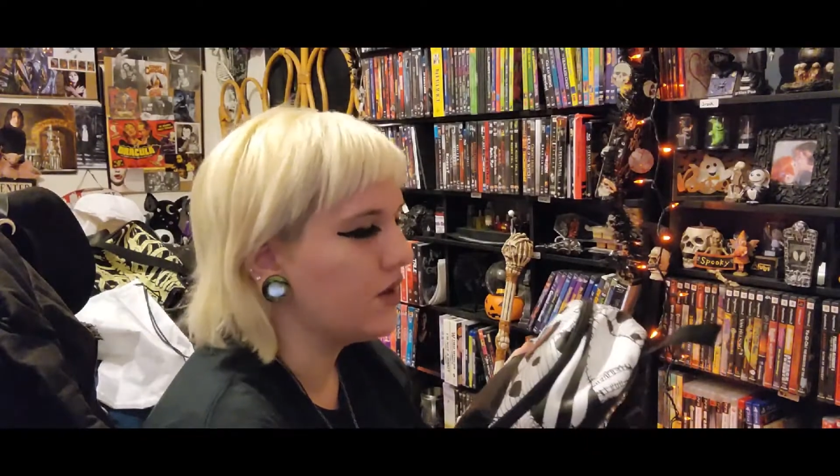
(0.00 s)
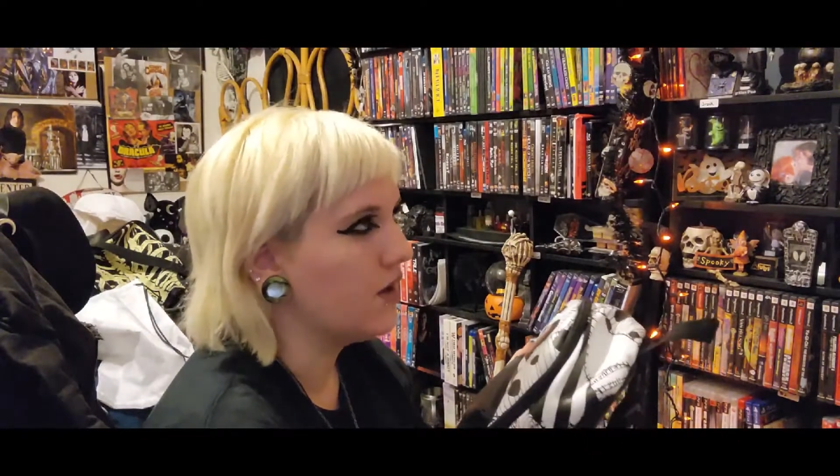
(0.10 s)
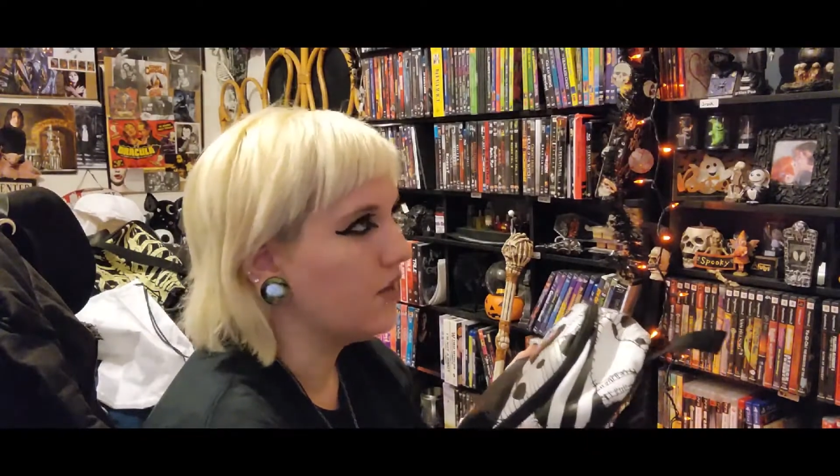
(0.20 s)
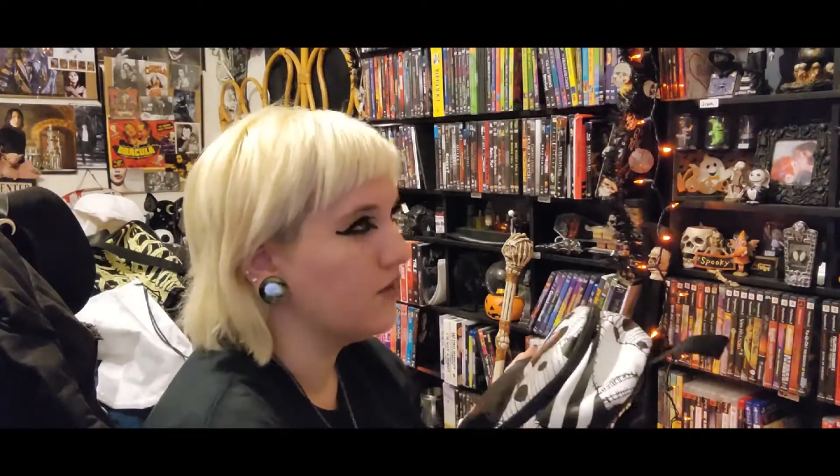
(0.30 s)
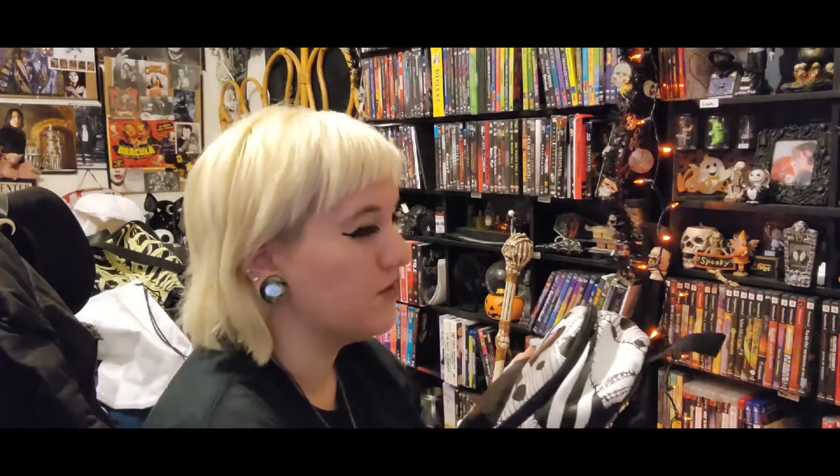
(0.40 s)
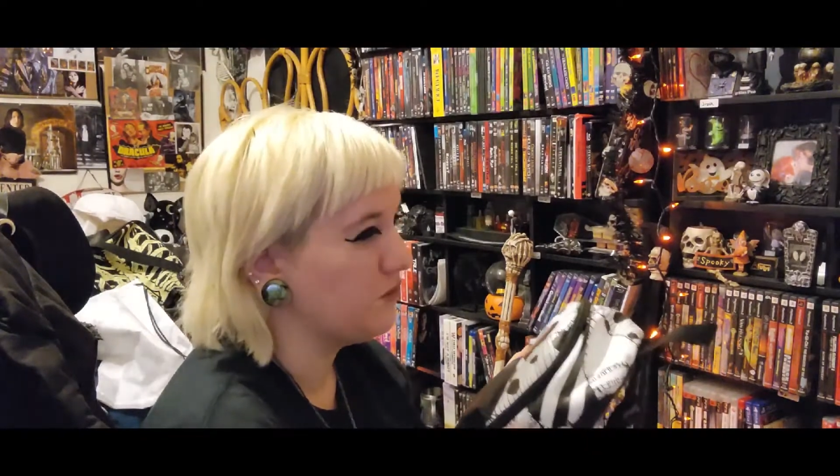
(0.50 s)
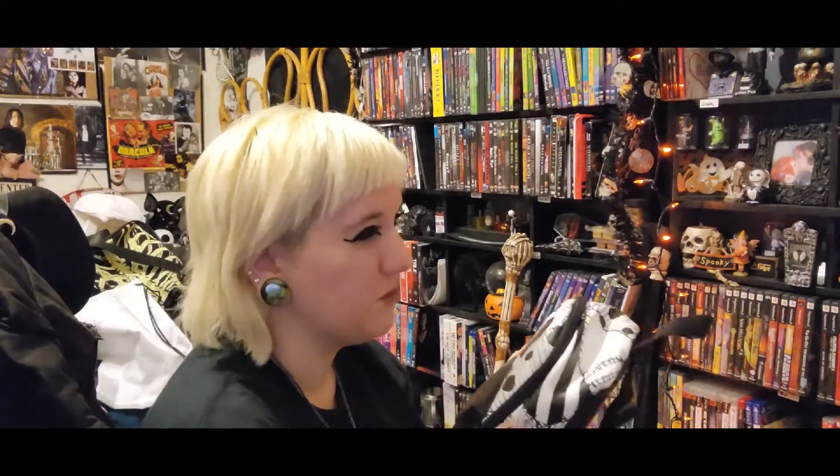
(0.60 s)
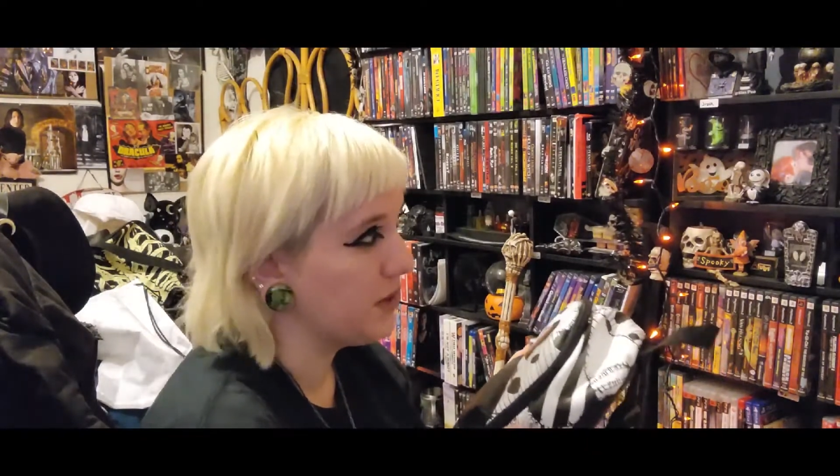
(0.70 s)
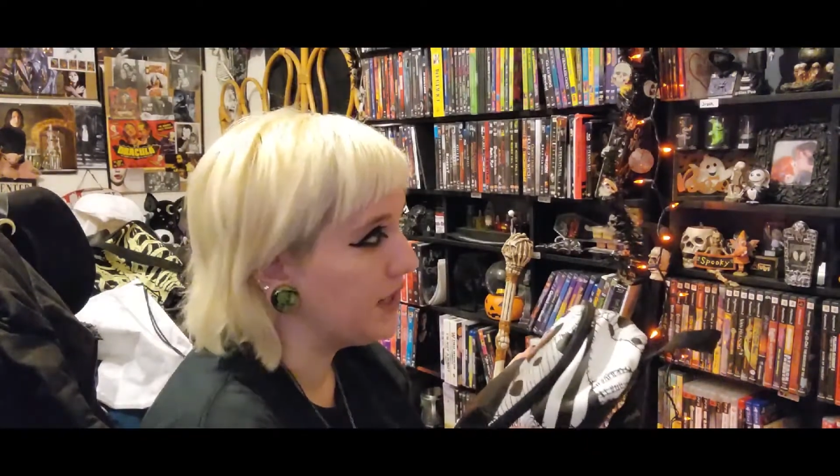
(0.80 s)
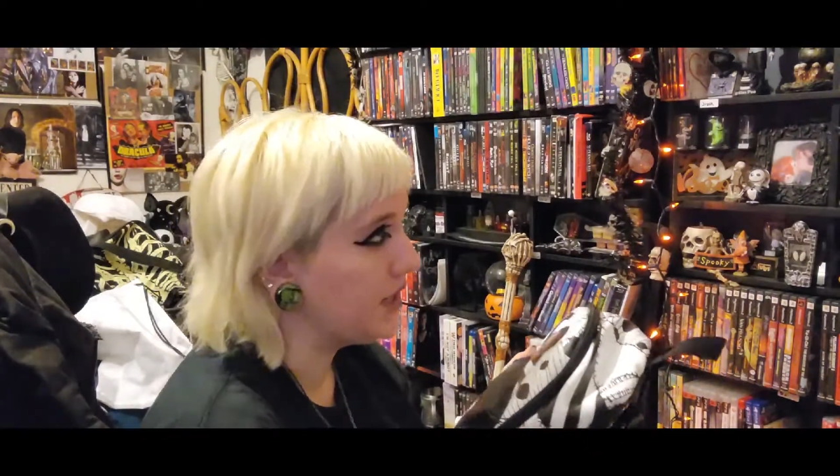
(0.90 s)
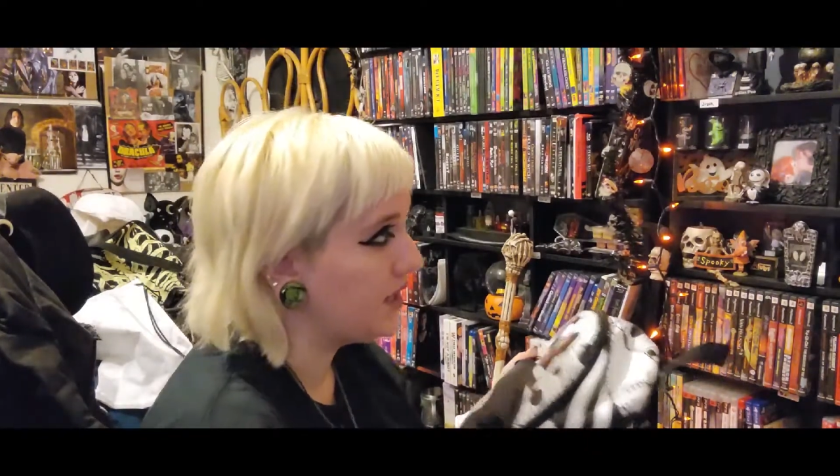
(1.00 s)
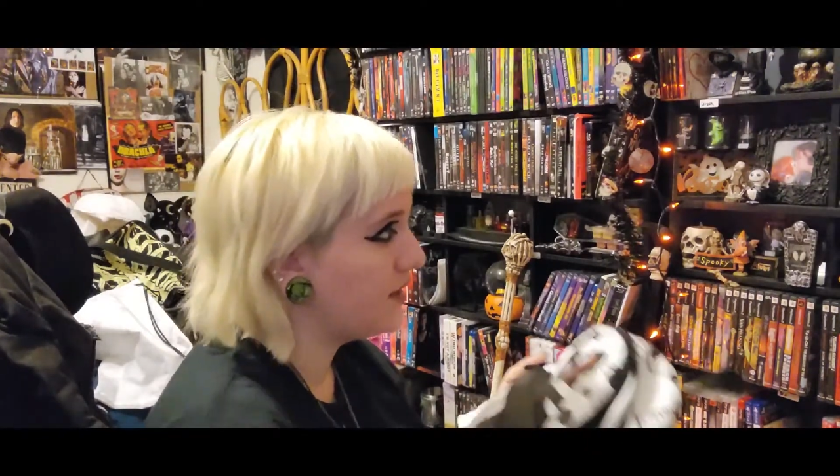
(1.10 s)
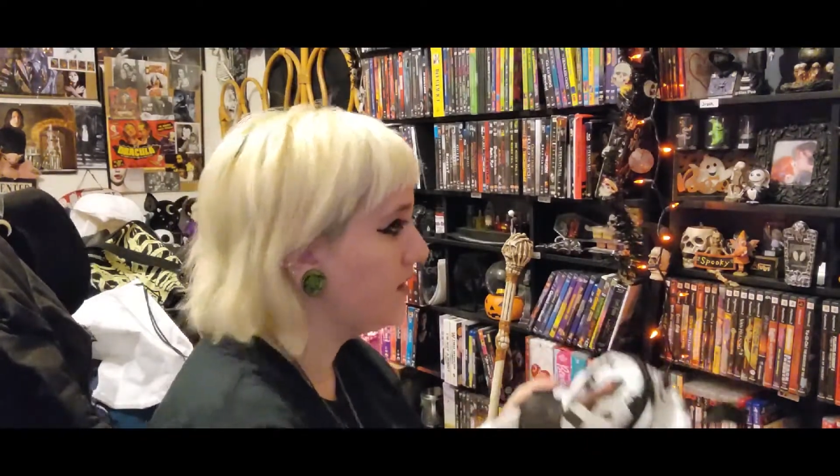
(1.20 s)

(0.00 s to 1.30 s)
other different bags.